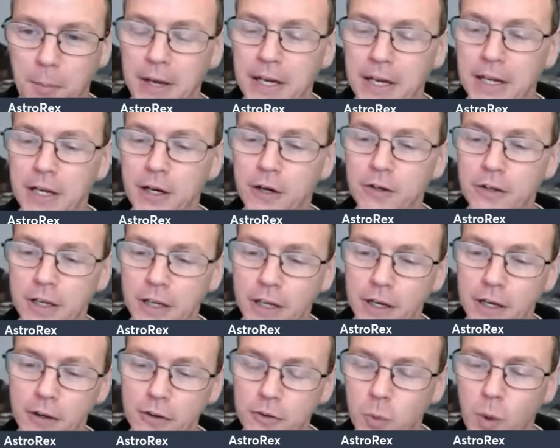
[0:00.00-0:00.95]
But
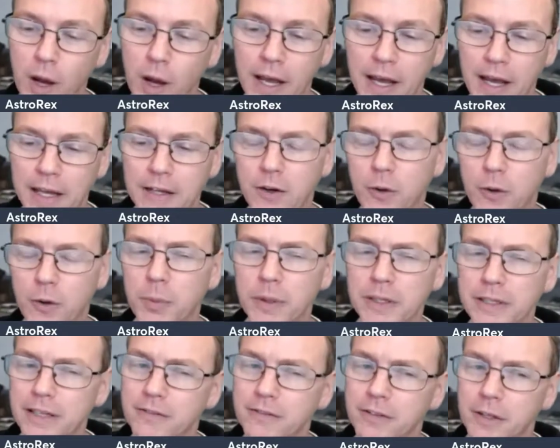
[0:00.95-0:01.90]
here's why I don't
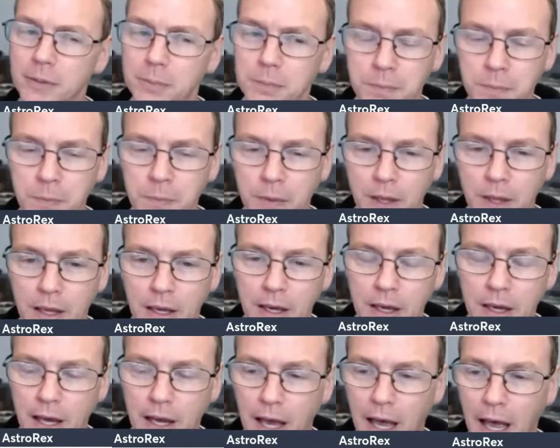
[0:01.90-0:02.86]
believe him.
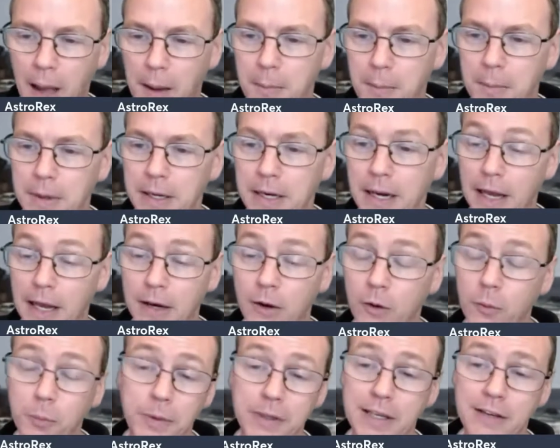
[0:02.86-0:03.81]
I mean, I
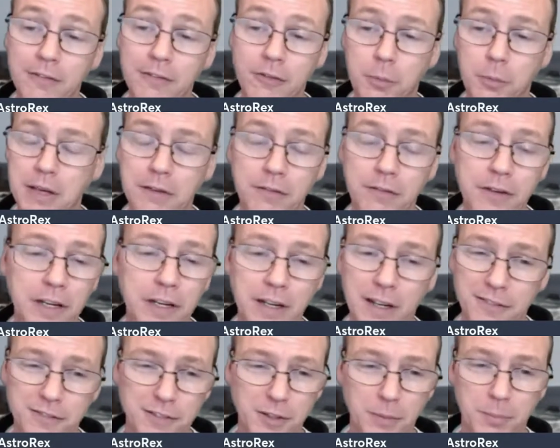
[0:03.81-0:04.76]
don't believe him even
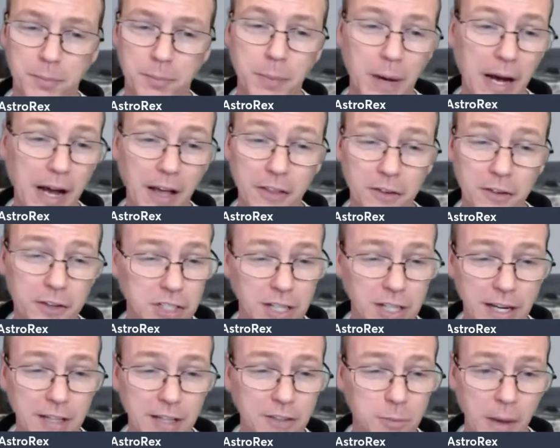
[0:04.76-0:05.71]
enough to bother
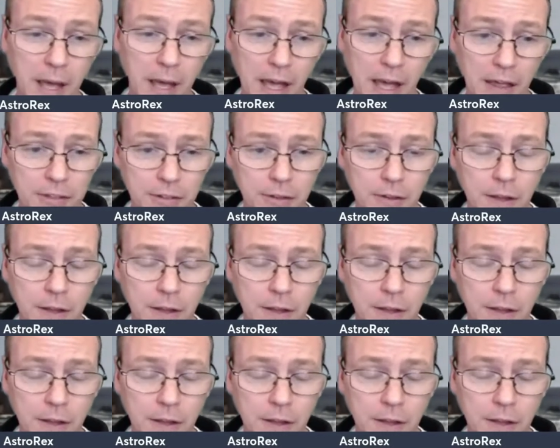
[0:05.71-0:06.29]
check his math